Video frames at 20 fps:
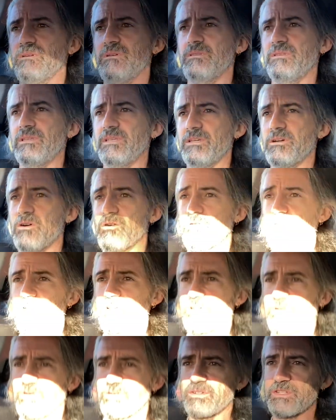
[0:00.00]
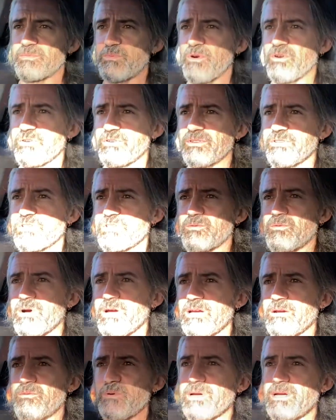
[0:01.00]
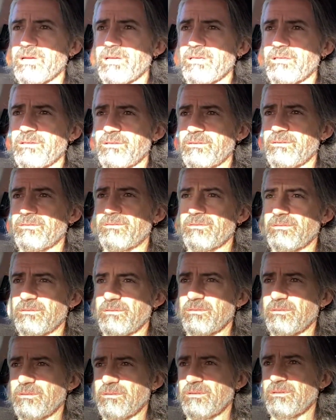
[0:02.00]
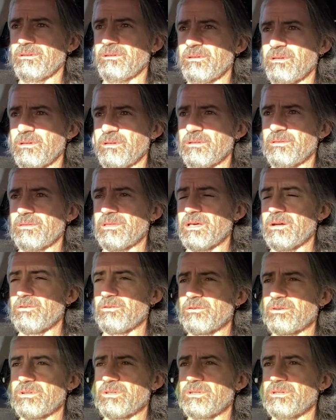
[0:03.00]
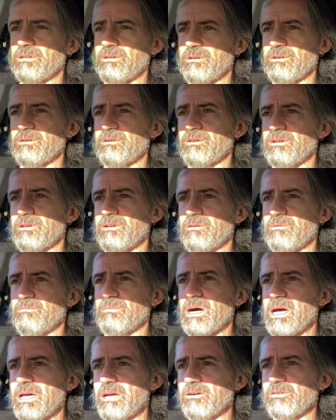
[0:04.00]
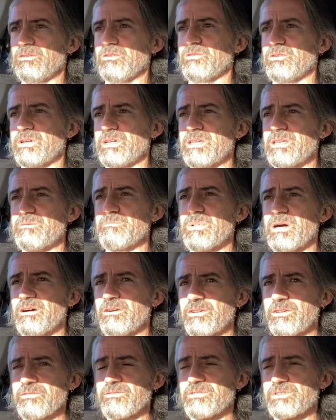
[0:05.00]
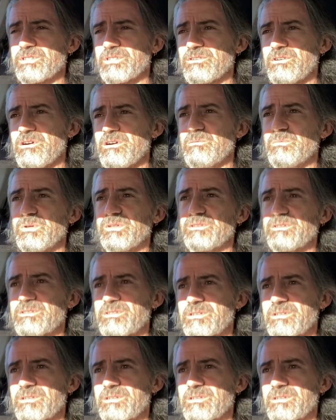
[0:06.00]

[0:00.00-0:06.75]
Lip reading: the old correspondence way, where they would mail or email your assignments